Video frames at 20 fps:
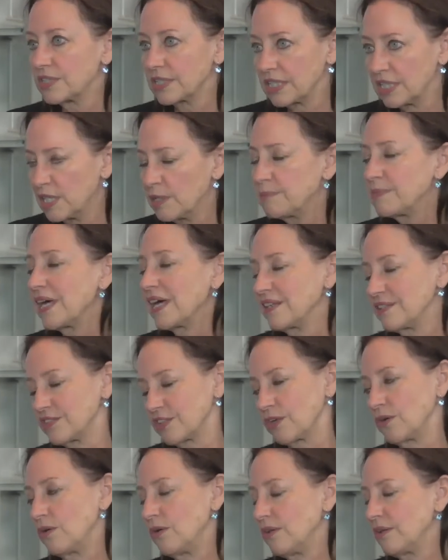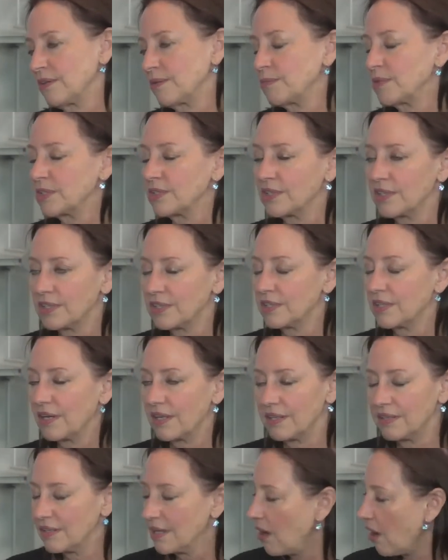keep that as a goal. I mean,
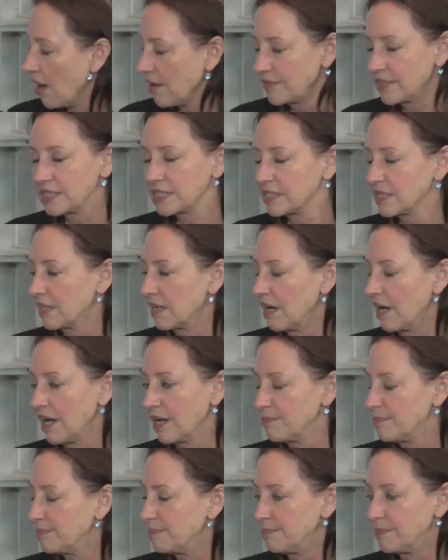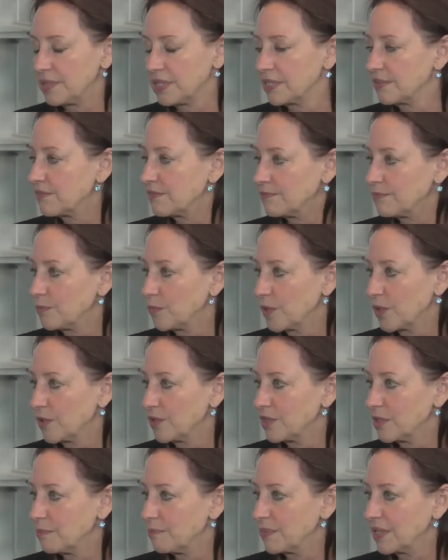obviously I believe we're
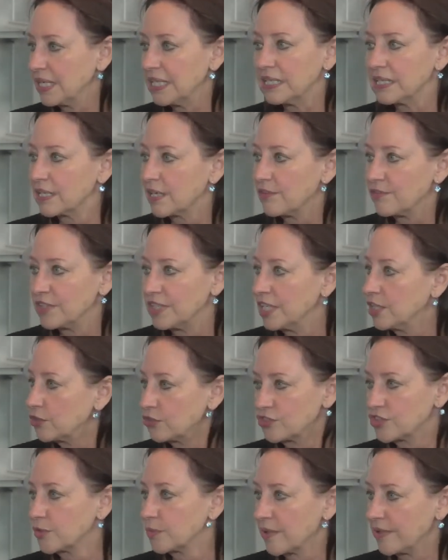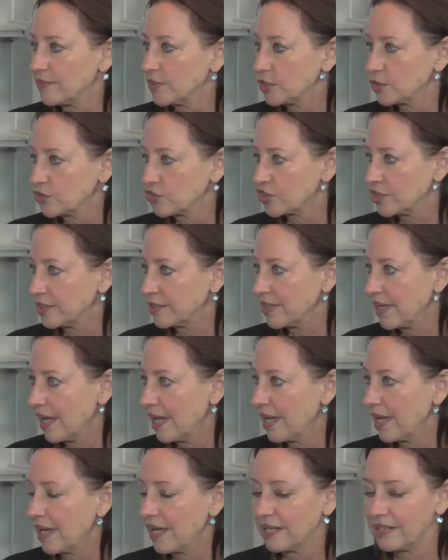in the beginning of an energy revolution,
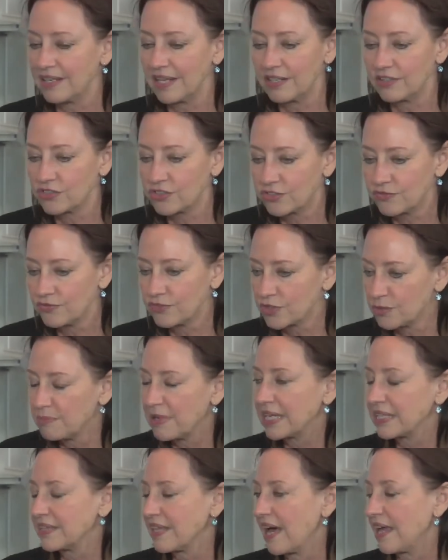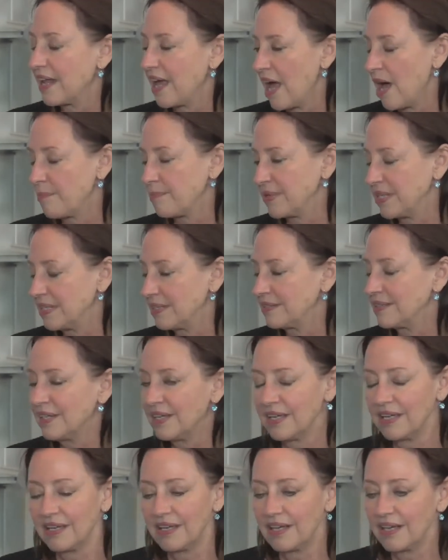and to make that happen
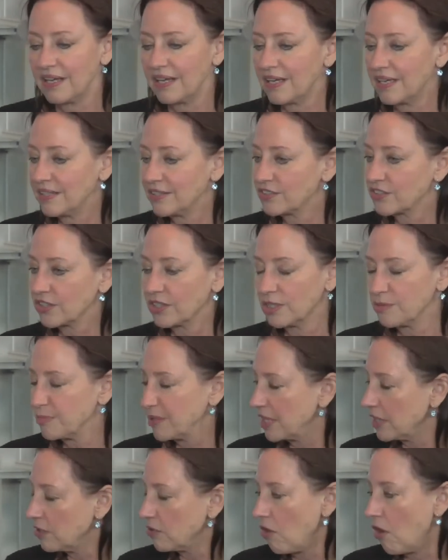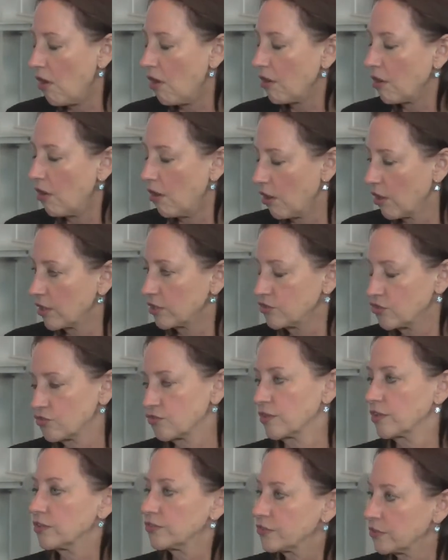is going to be a long, hard
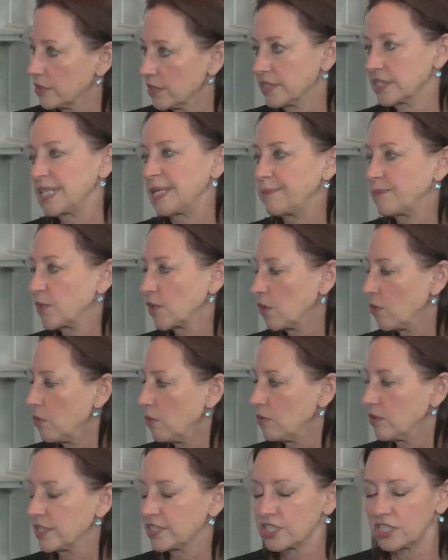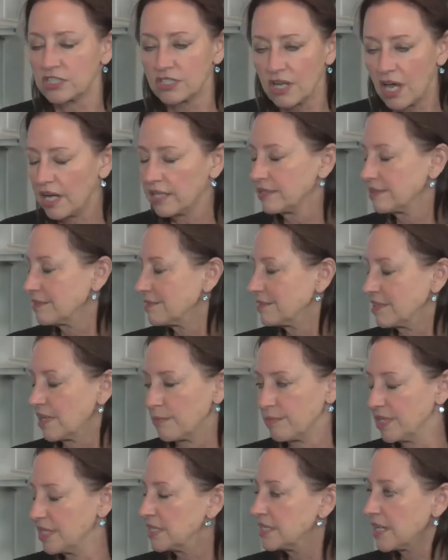struggle. So let's keep the goal. Let's not
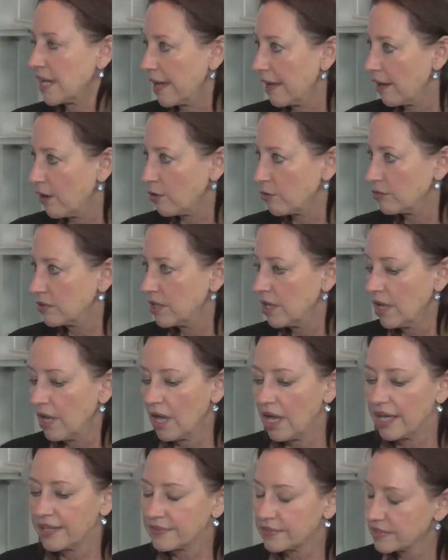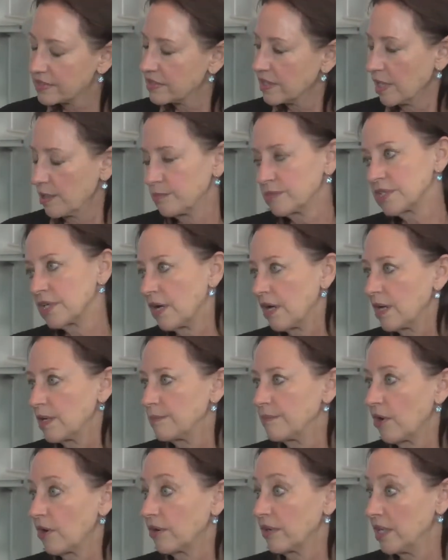dumb it down. At the same
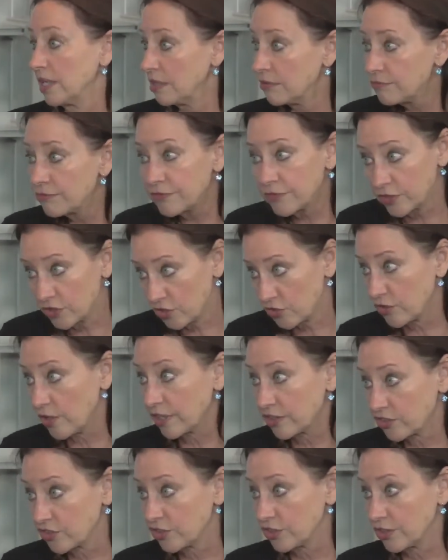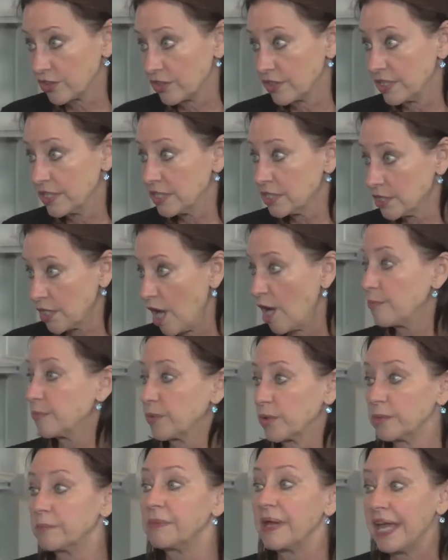time, our infrastructure is not
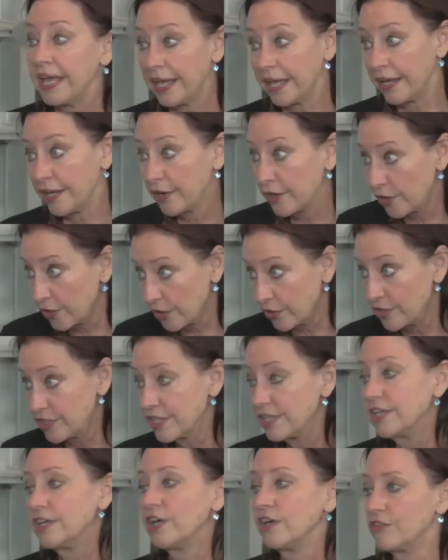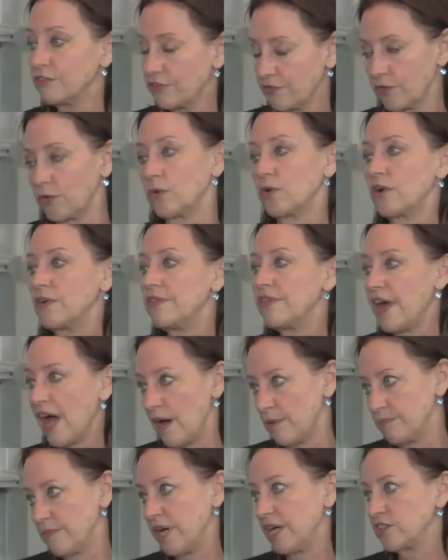prepared for
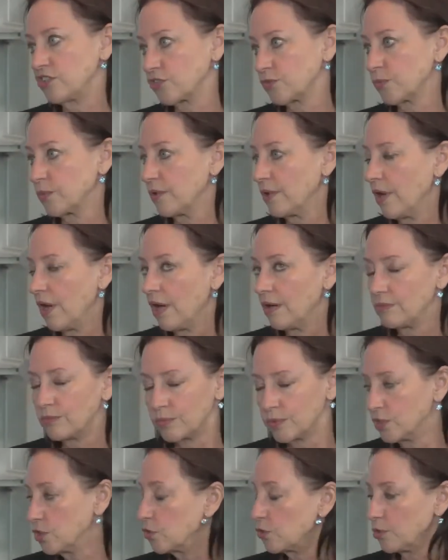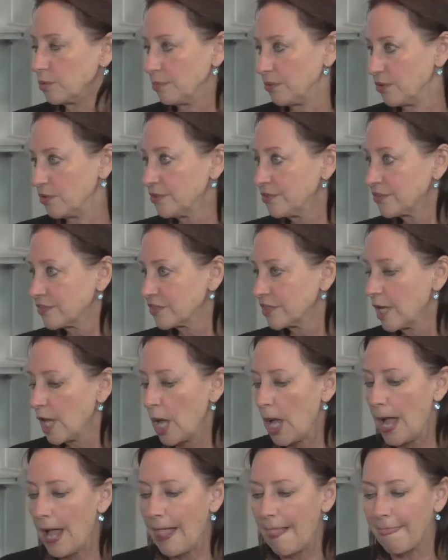that much renewables.
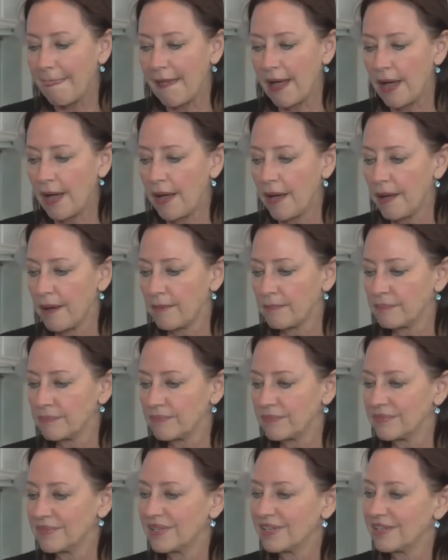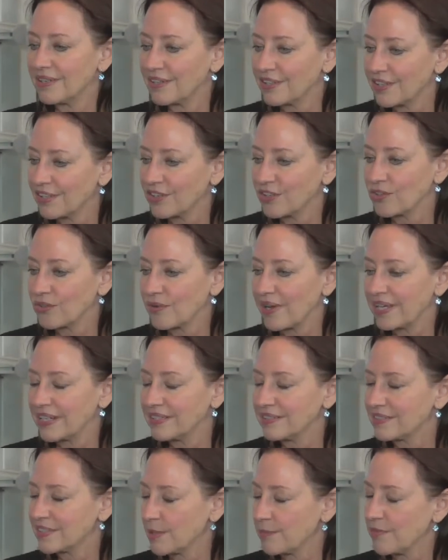
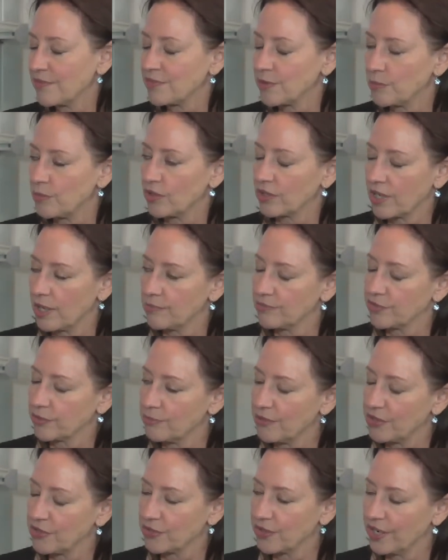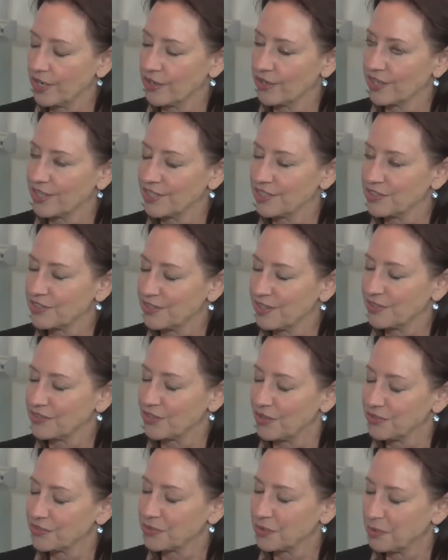Granted, some of them will come from other areas, and that's
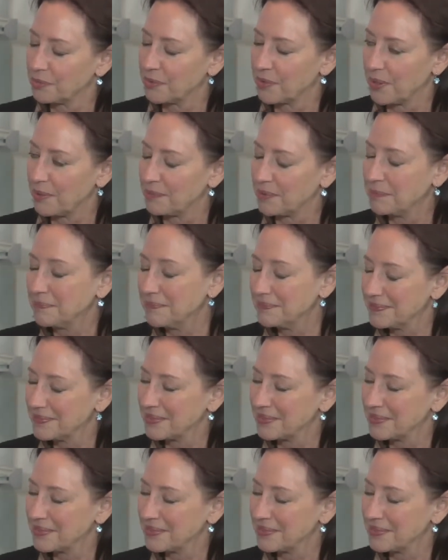also a problem.